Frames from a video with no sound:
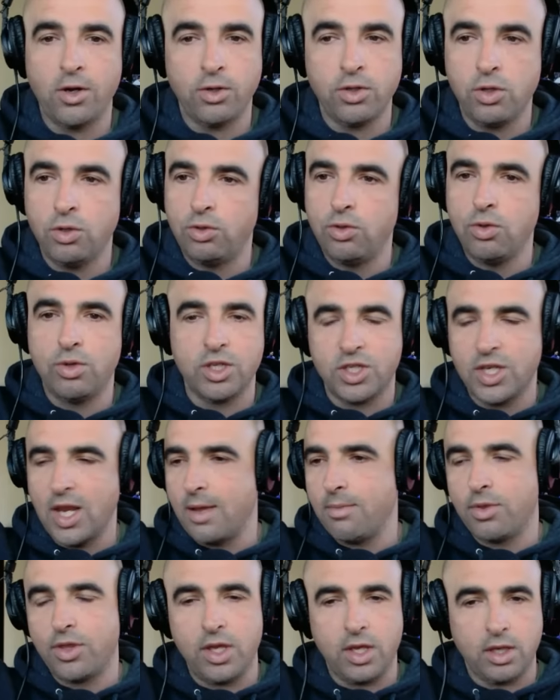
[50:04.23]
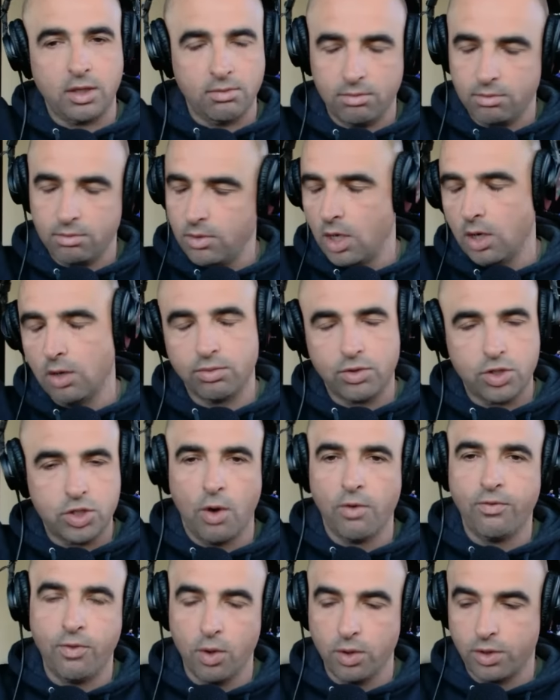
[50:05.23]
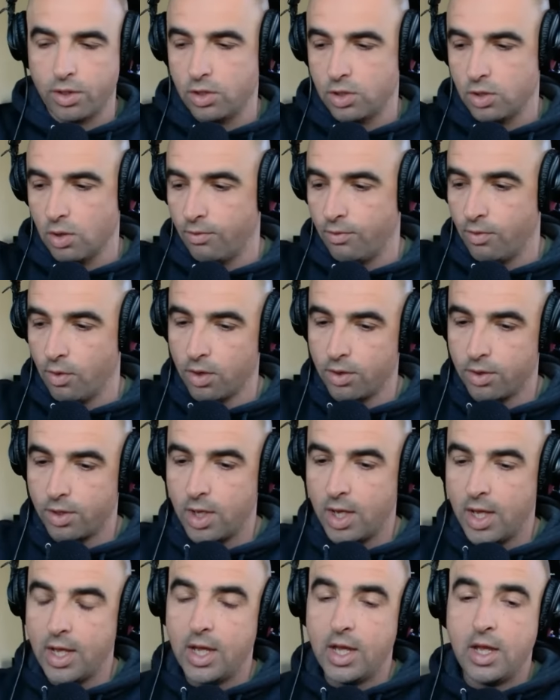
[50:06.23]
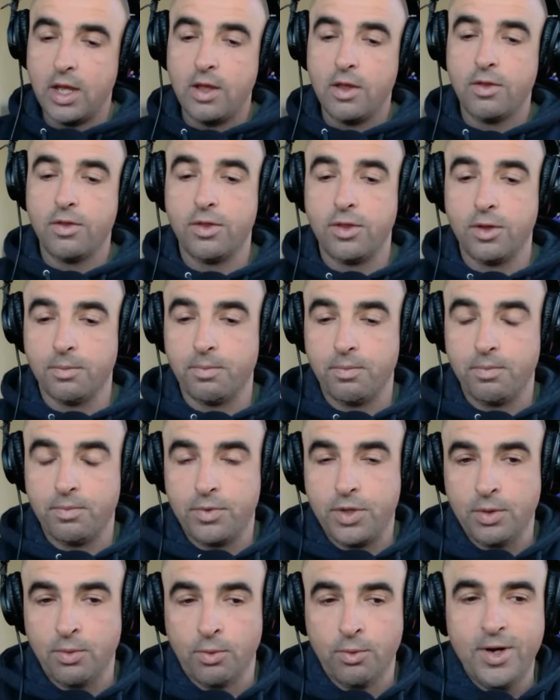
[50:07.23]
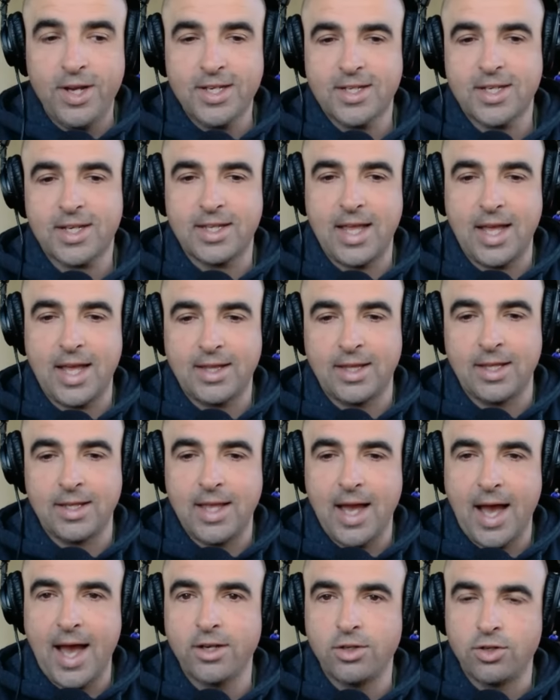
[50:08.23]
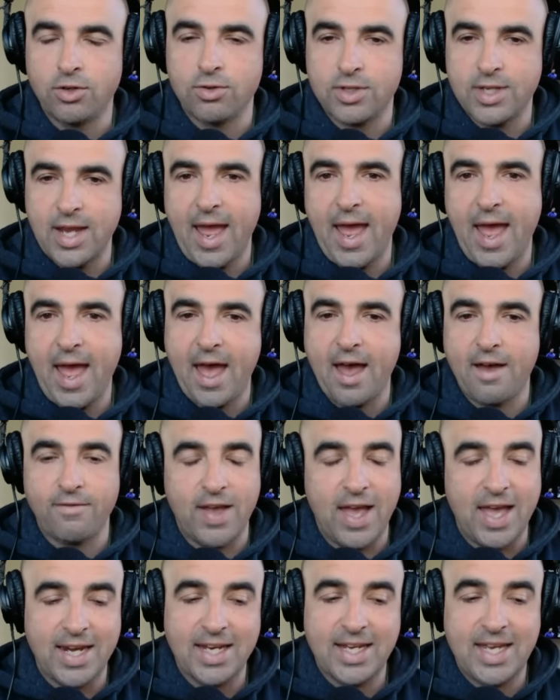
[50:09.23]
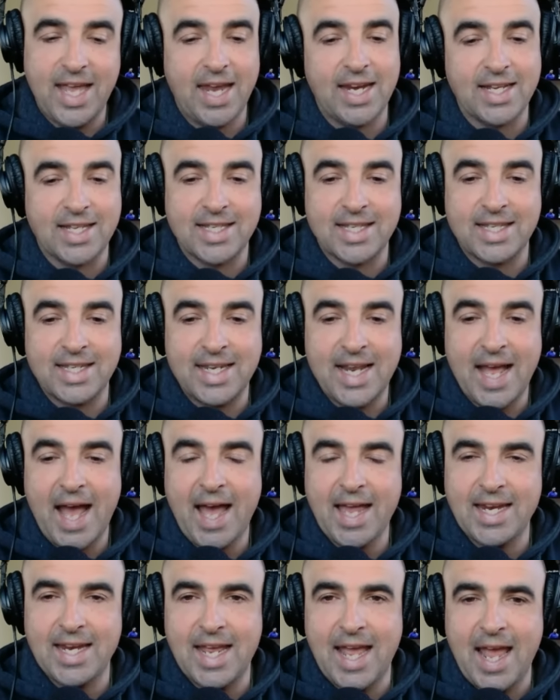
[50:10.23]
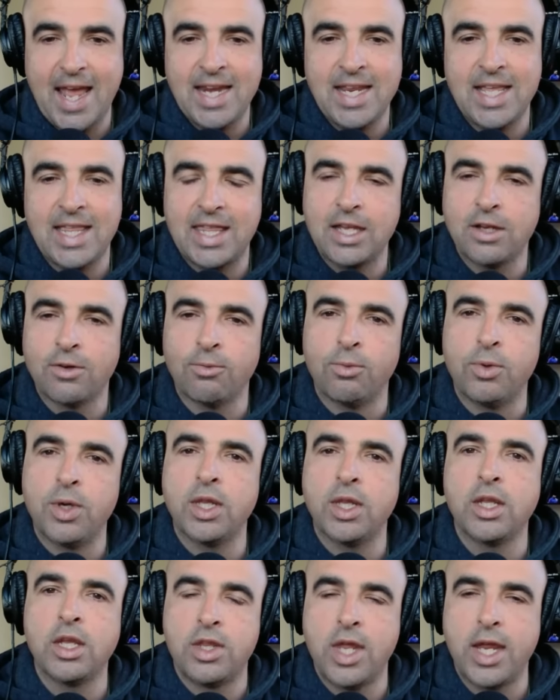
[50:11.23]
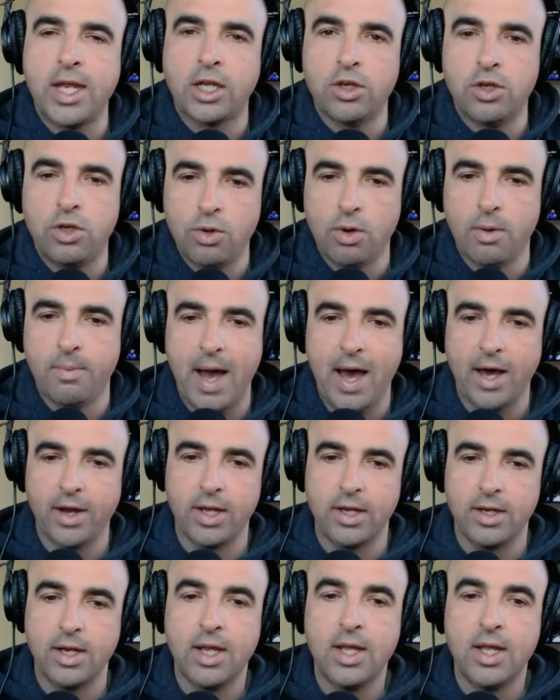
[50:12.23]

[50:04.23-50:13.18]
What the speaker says: you do the same thing, so forth and so forth. The risk that the Dodgers have, and again, it's not anything really they can do about it.